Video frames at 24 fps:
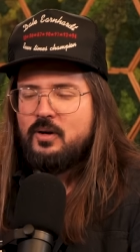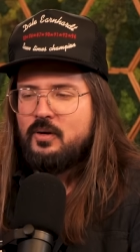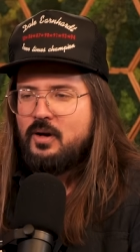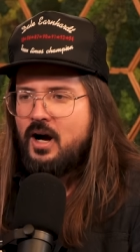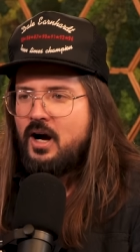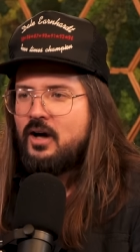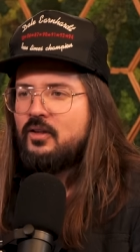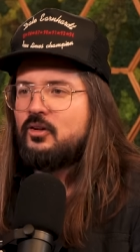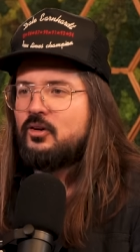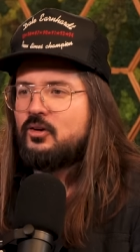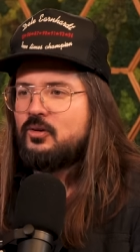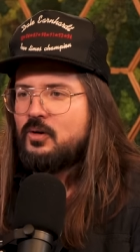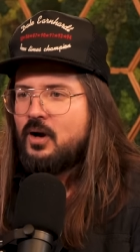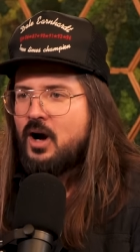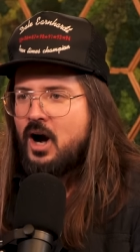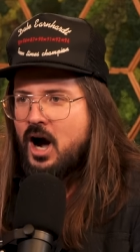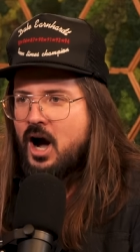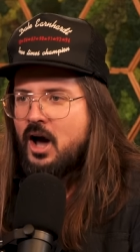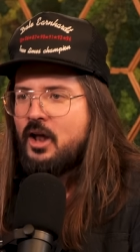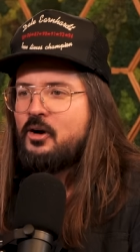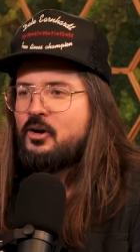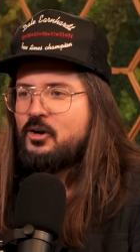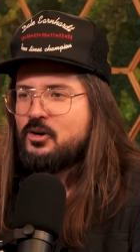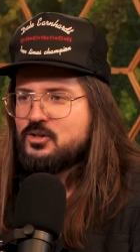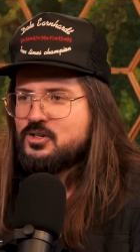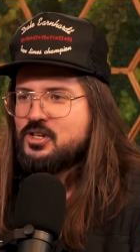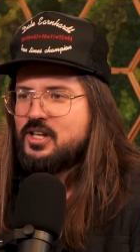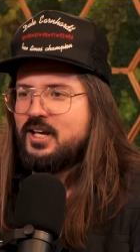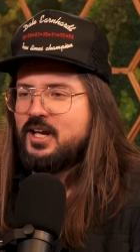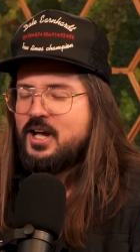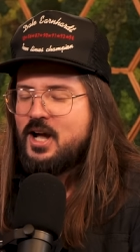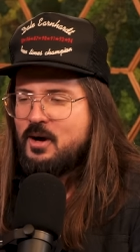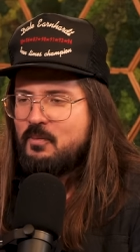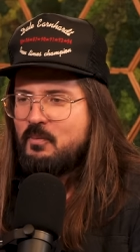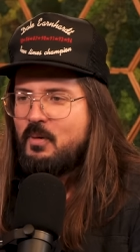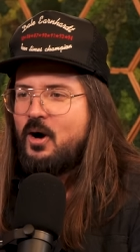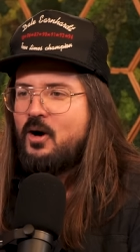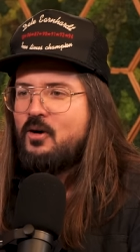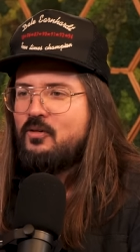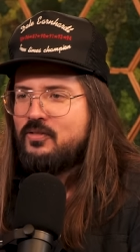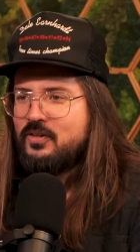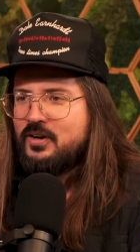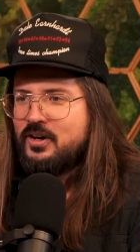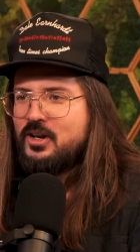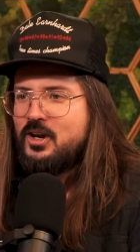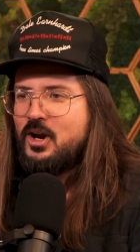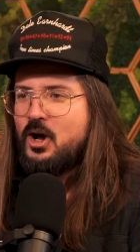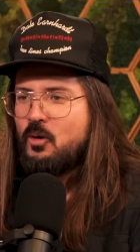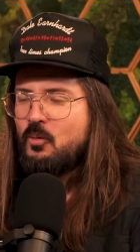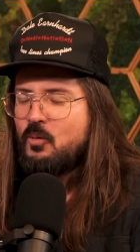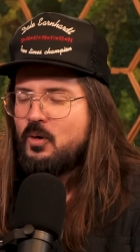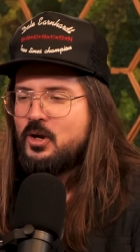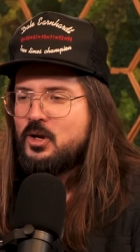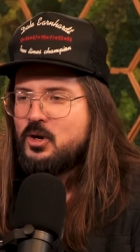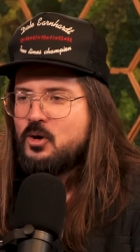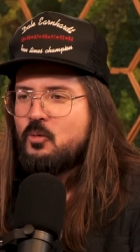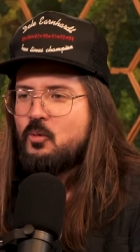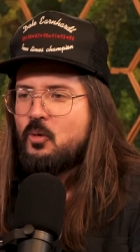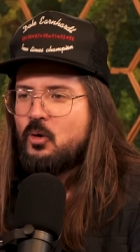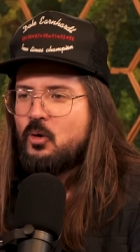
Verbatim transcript: other hunters that come over to know what you're